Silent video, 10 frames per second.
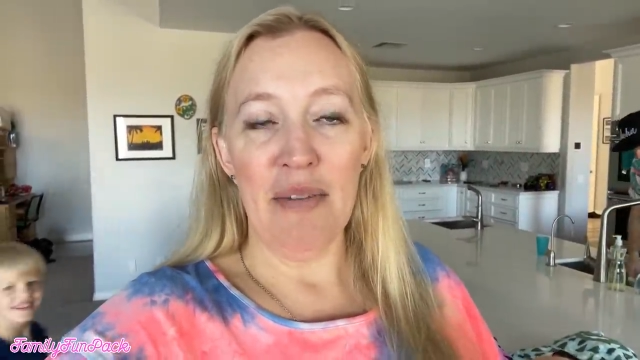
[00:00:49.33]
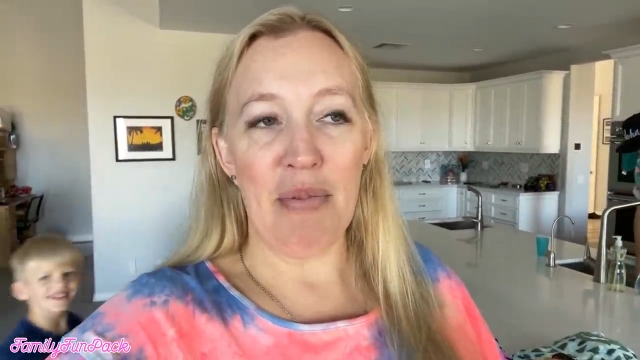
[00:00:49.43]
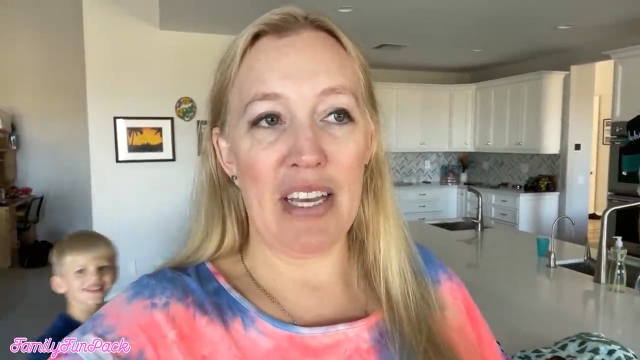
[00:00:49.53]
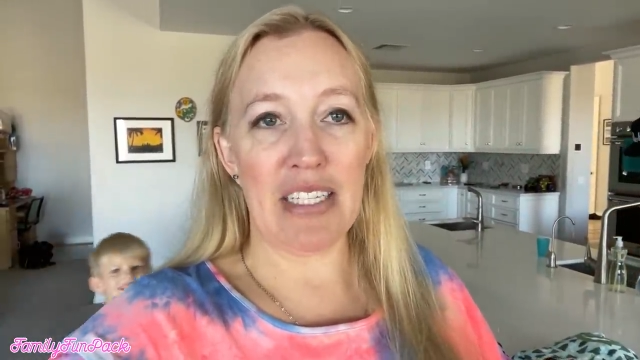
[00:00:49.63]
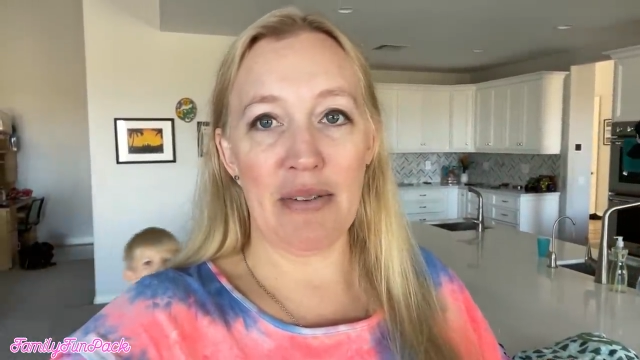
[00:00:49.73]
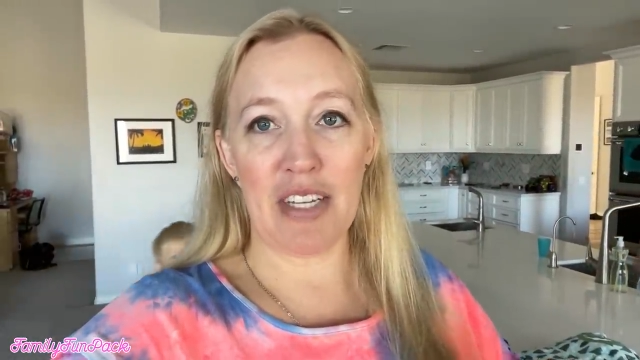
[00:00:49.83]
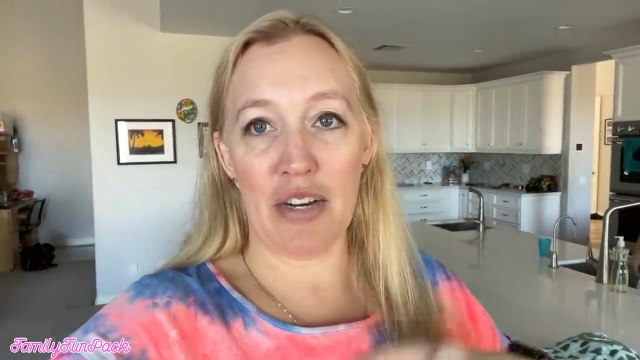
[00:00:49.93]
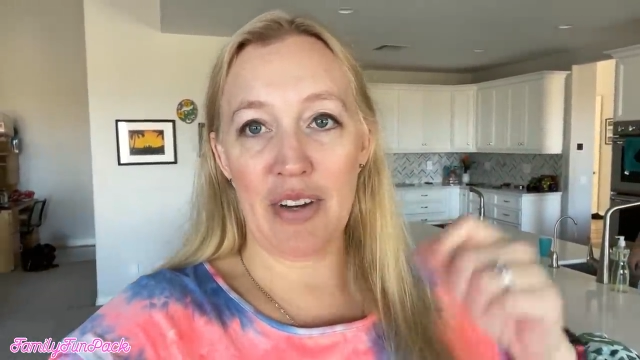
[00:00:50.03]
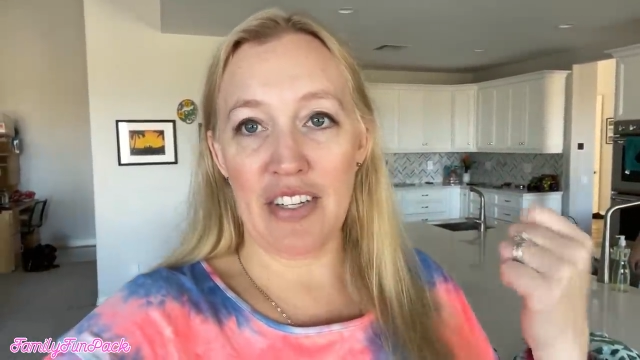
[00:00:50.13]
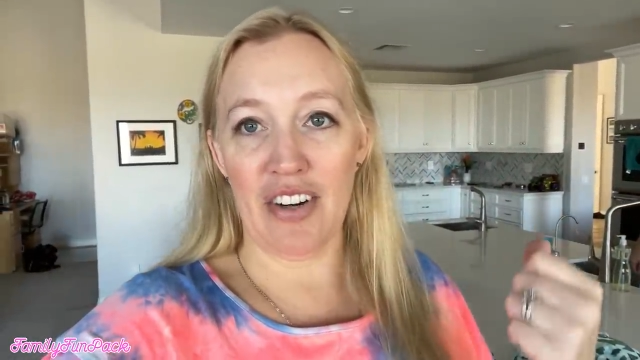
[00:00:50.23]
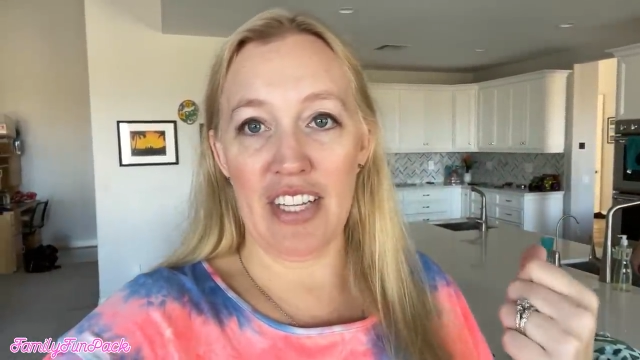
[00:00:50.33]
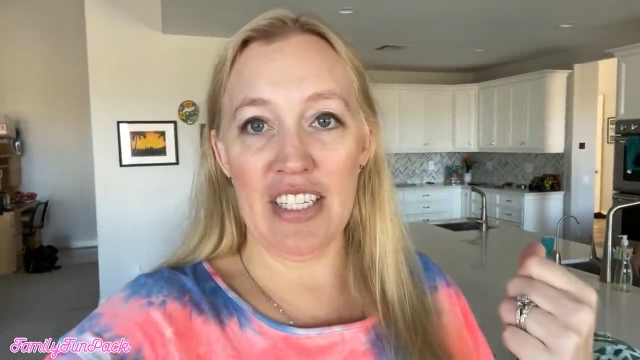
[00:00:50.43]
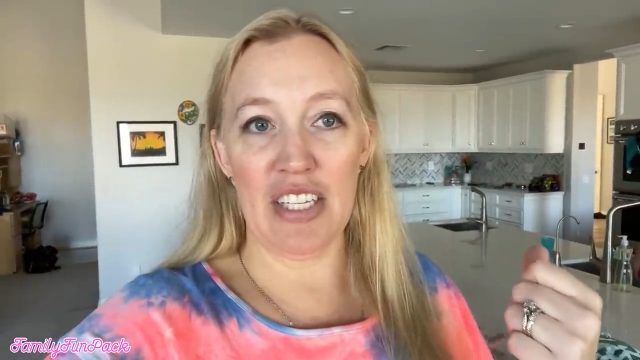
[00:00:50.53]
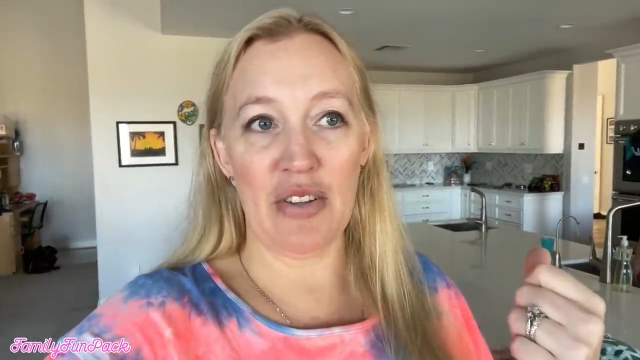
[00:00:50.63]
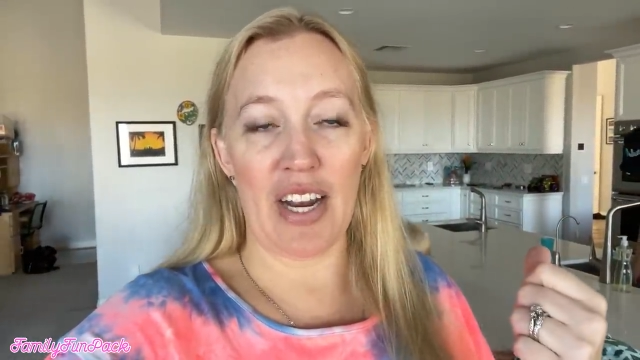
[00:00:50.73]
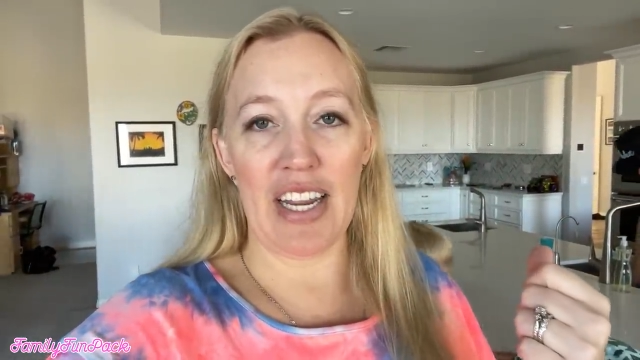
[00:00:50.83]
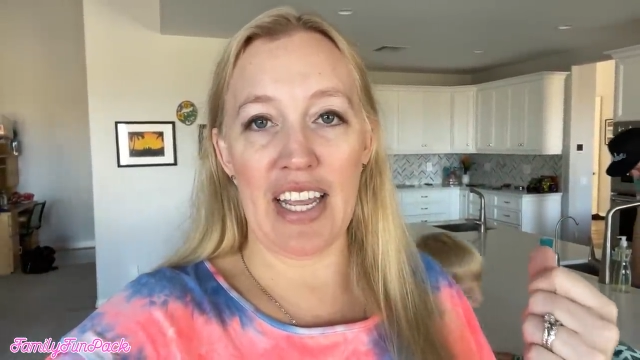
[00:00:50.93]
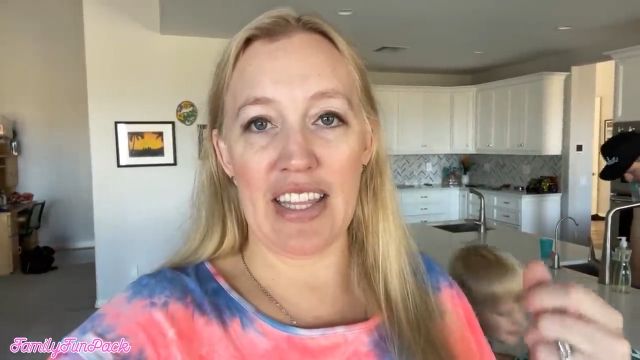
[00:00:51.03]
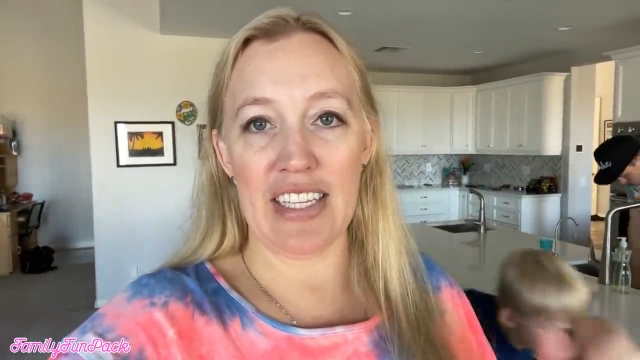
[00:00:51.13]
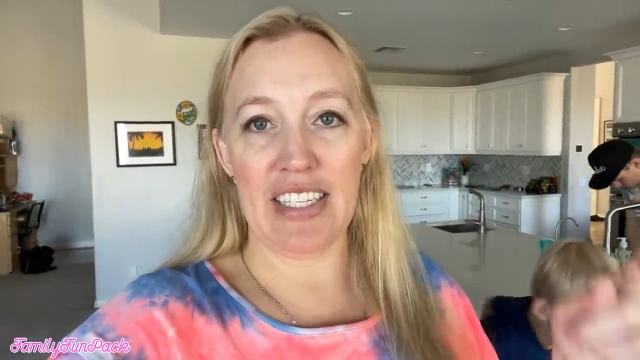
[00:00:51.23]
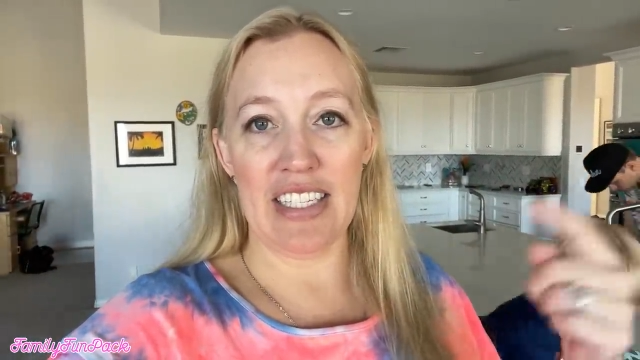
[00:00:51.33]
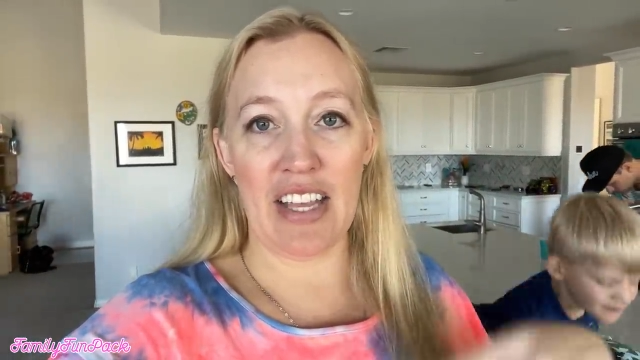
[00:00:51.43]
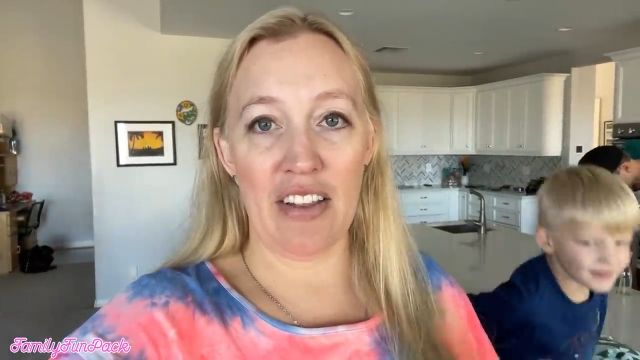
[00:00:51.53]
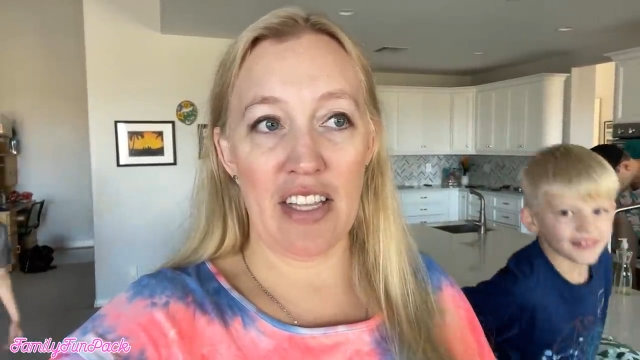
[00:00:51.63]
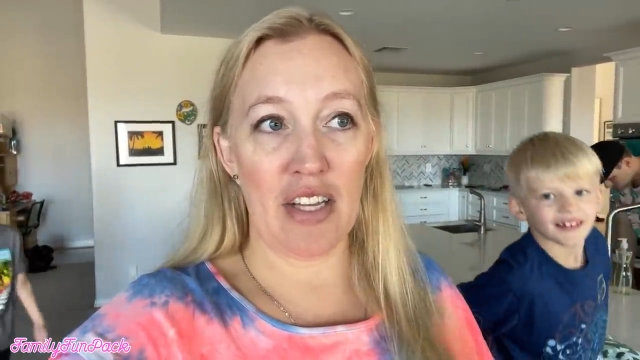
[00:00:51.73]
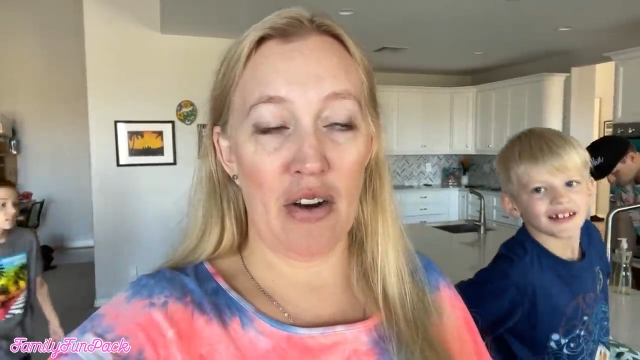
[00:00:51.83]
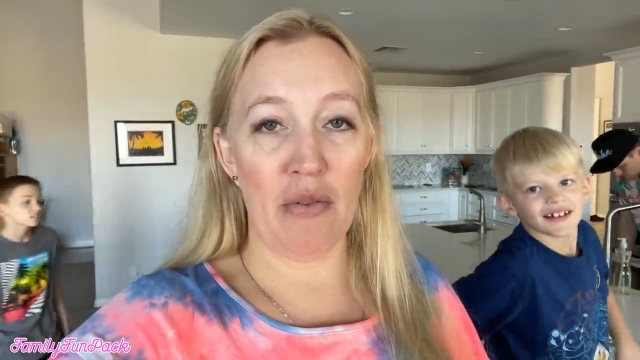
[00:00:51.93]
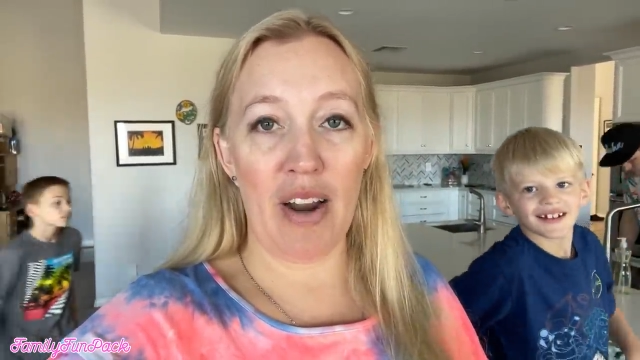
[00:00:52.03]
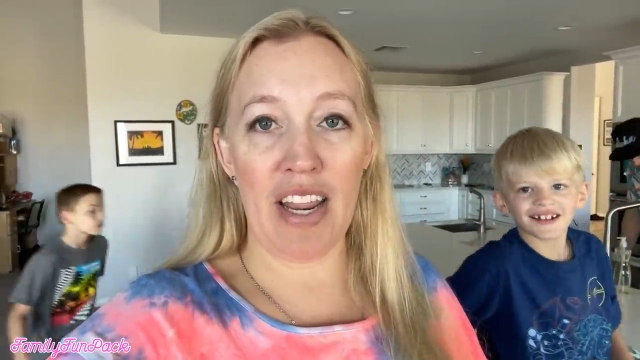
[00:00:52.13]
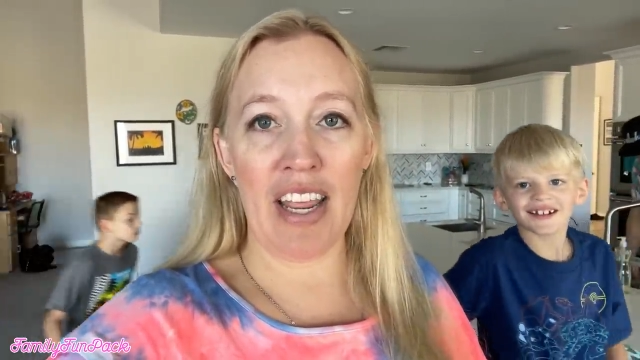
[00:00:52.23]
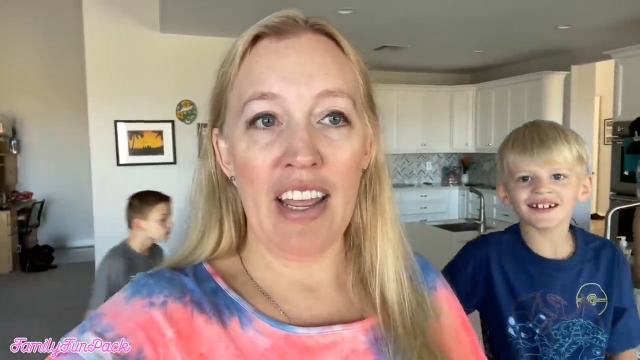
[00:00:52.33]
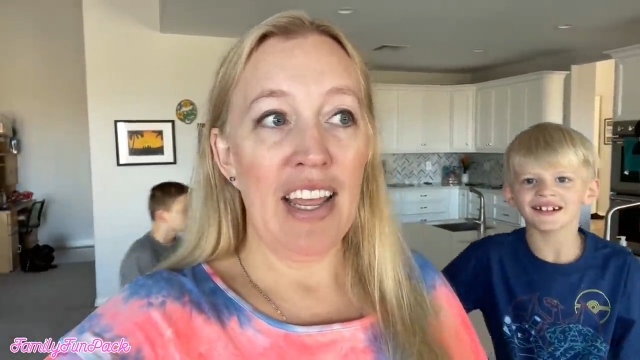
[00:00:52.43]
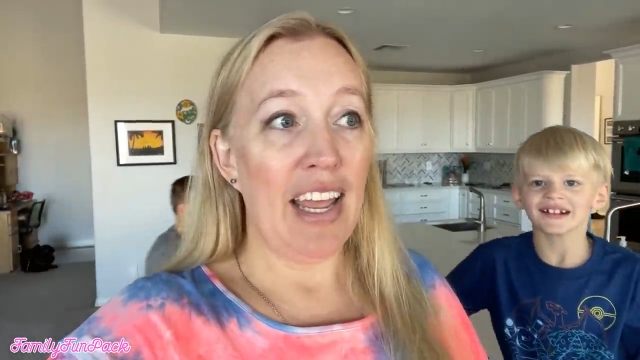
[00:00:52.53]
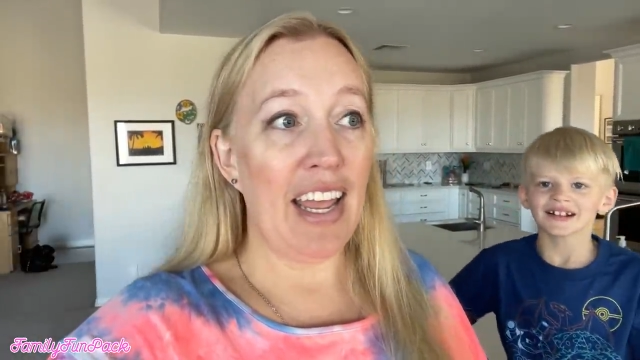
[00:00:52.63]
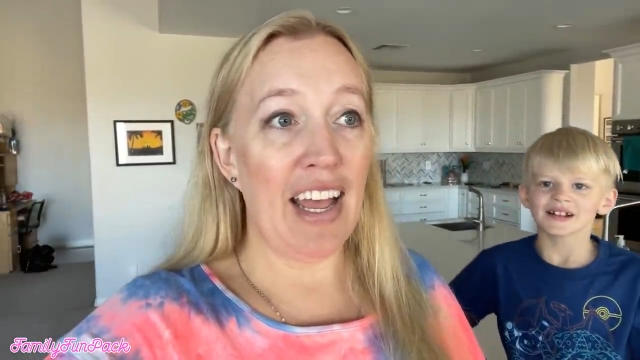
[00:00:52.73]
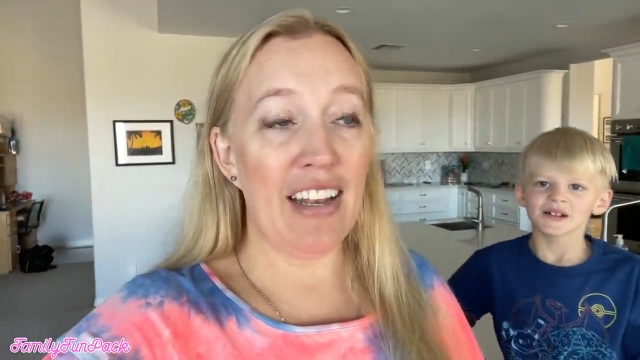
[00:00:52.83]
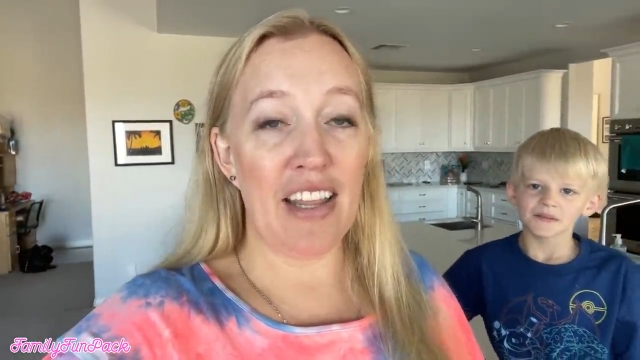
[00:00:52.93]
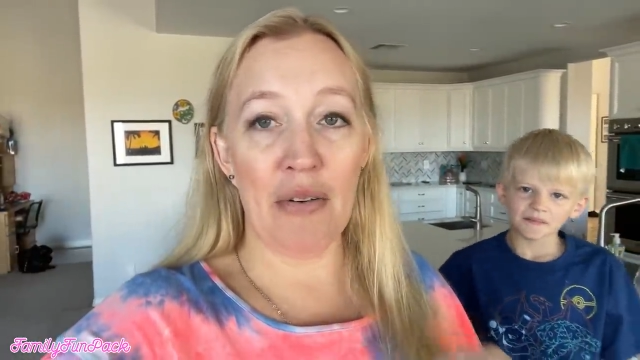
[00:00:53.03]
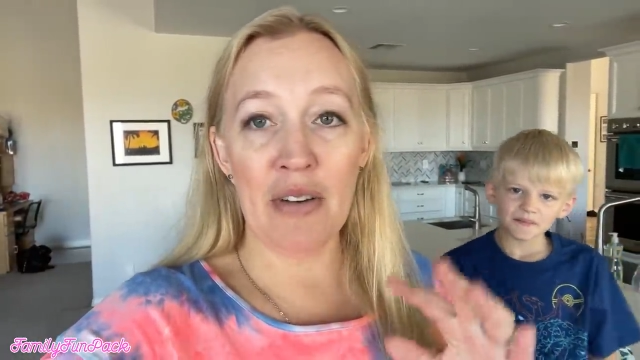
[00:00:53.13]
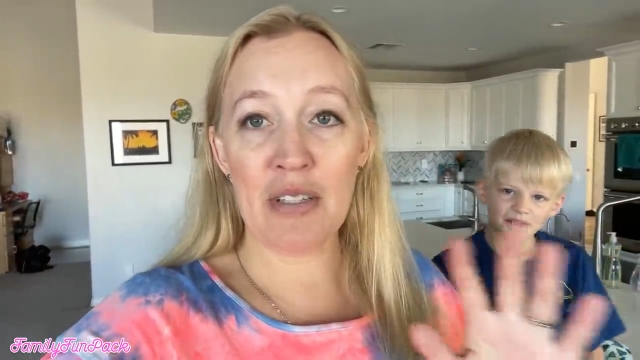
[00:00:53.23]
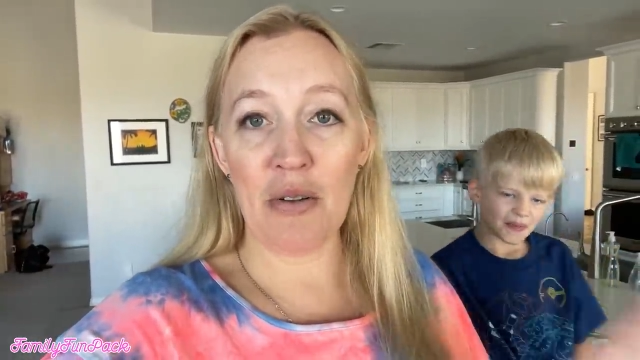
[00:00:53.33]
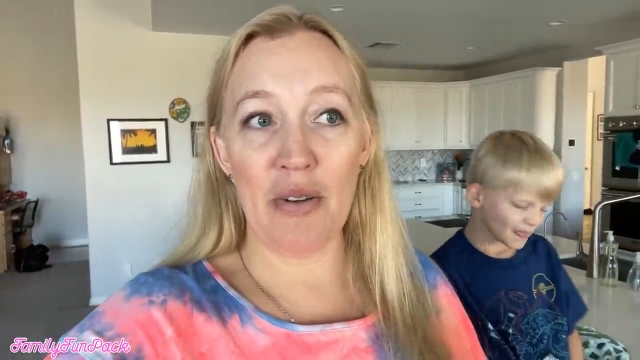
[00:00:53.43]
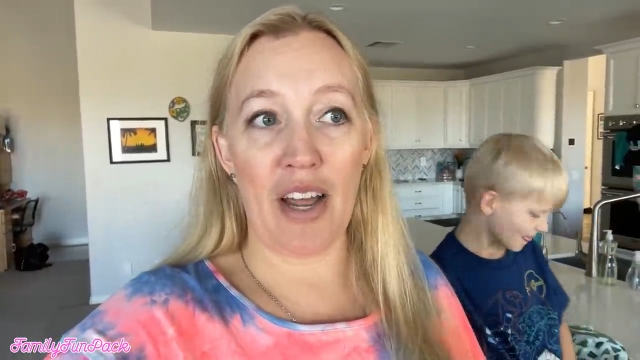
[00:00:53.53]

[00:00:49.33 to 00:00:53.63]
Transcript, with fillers: because I was gonna return these and try to get this discount that they were running and they were sold